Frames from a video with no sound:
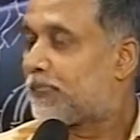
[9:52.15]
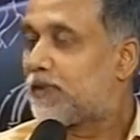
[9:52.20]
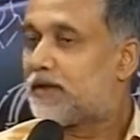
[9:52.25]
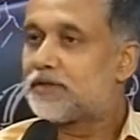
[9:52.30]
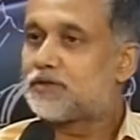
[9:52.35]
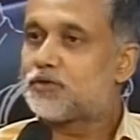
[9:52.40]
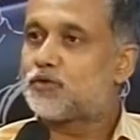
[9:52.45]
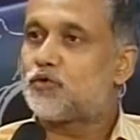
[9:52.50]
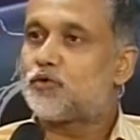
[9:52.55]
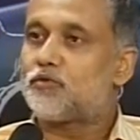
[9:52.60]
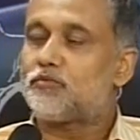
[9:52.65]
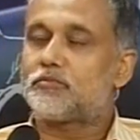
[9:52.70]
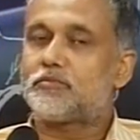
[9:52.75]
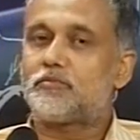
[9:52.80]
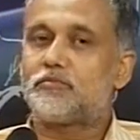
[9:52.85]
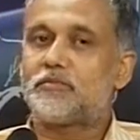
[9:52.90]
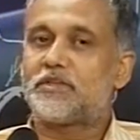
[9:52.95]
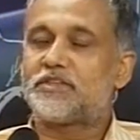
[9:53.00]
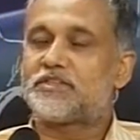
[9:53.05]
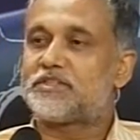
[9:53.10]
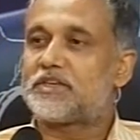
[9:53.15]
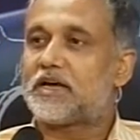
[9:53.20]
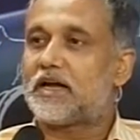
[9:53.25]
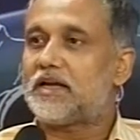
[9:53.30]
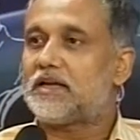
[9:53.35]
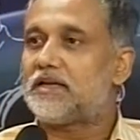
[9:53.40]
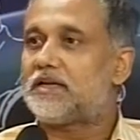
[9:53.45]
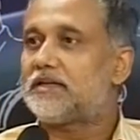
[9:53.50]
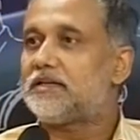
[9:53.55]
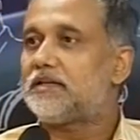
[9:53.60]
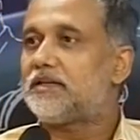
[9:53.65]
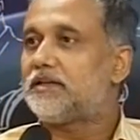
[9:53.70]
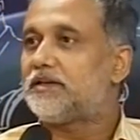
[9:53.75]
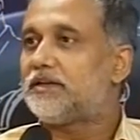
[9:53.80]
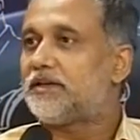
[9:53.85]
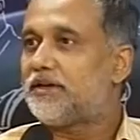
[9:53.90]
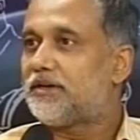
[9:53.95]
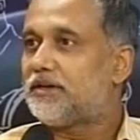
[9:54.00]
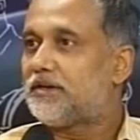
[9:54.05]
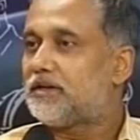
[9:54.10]
So the child in
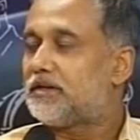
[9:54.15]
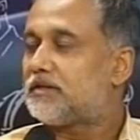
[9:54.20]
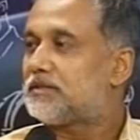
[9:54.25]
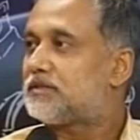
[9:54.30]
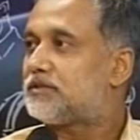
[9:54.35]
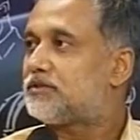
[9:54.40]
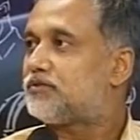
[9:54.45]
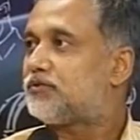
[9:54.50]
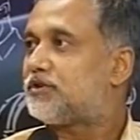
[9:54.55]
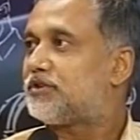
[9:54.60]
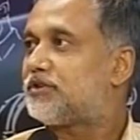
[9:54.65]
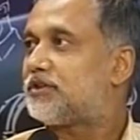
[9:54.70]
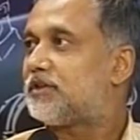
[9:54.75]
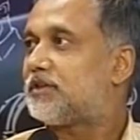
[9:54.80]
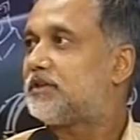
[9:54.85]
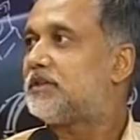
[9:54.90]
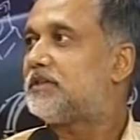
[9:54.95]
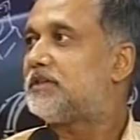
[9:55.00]
Indian situation